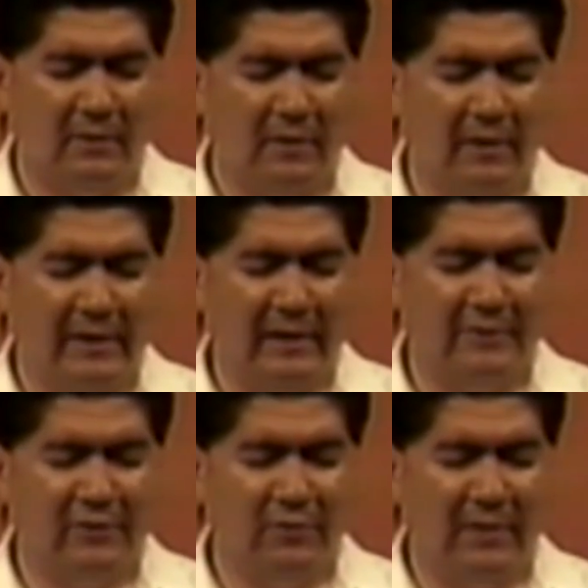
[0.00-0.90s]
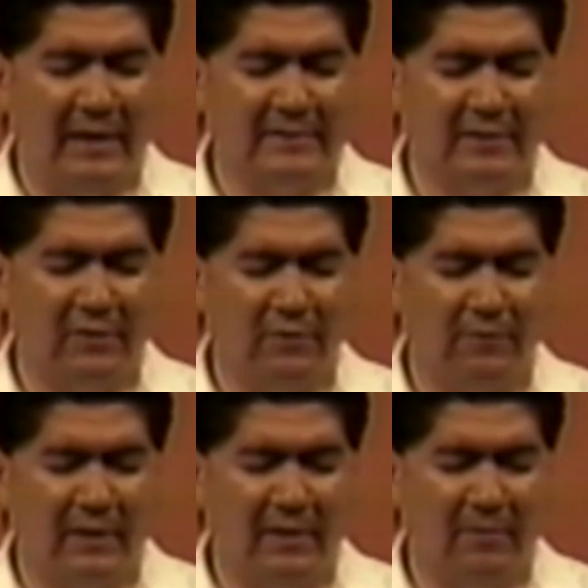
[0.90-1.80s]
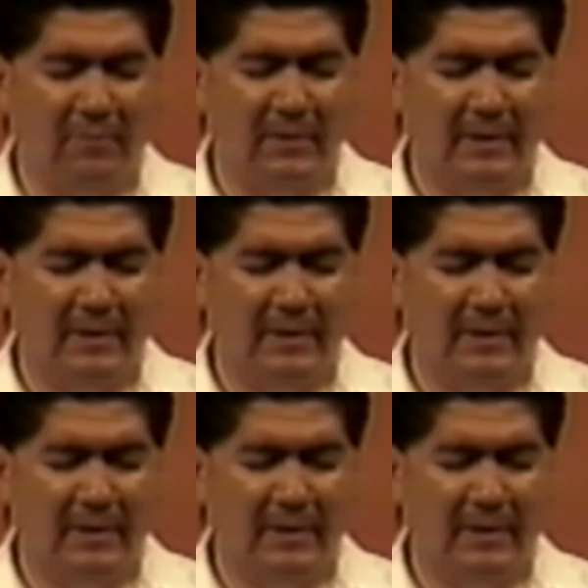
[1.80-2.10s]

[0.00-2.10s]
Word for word: calling out to you and asking you for help.